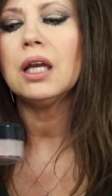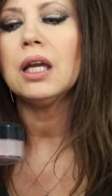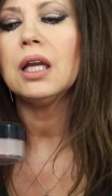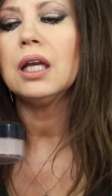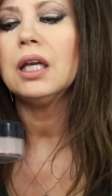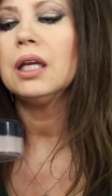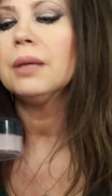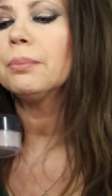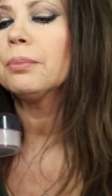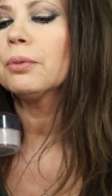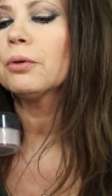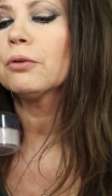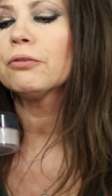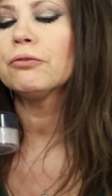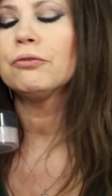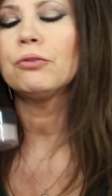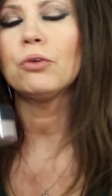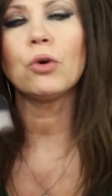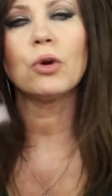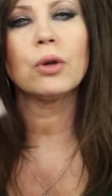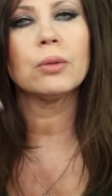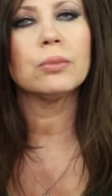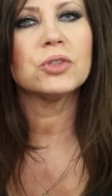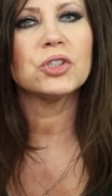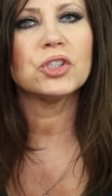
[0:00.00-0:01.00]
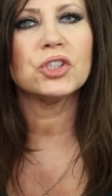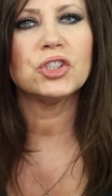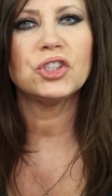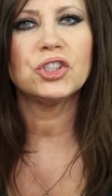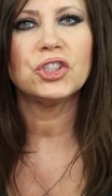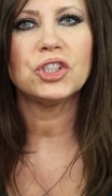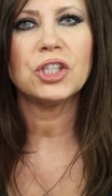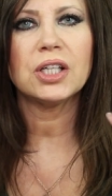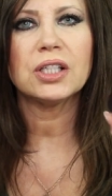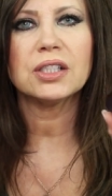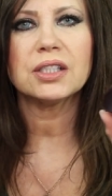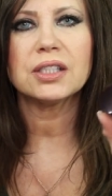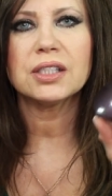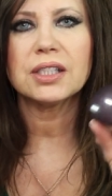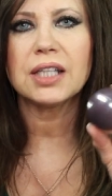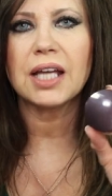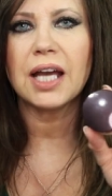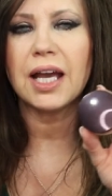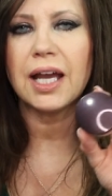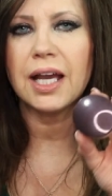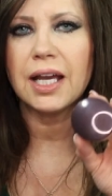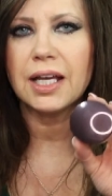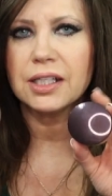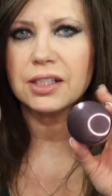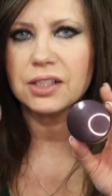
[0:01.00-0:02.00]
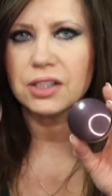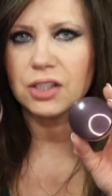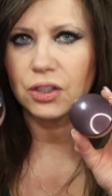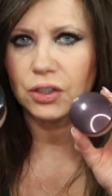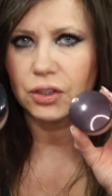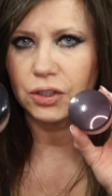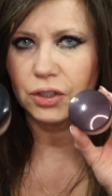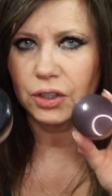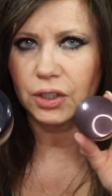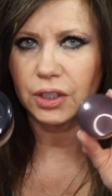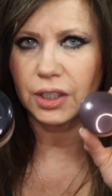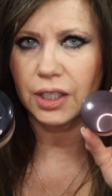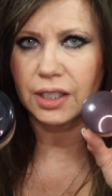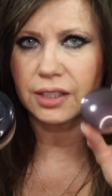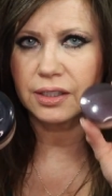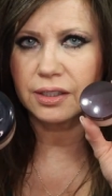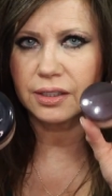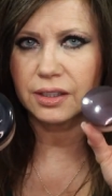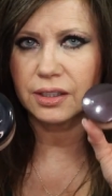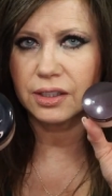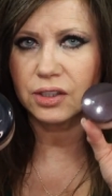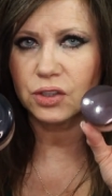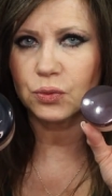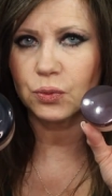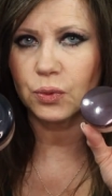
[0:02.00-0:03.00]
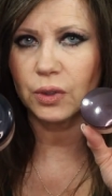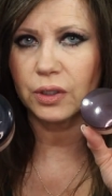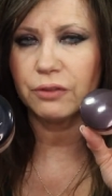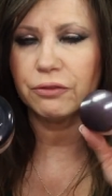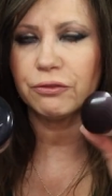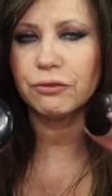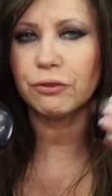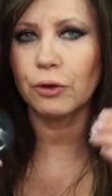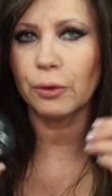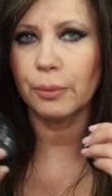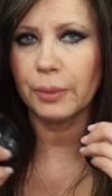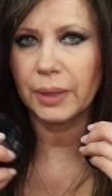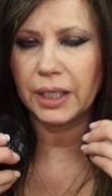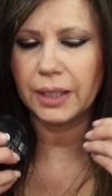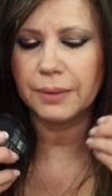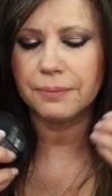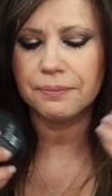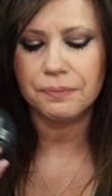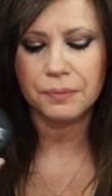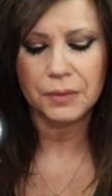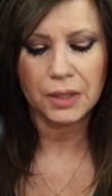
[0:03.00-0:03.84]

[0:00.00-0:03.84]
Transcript: it performs just as good as this one for me.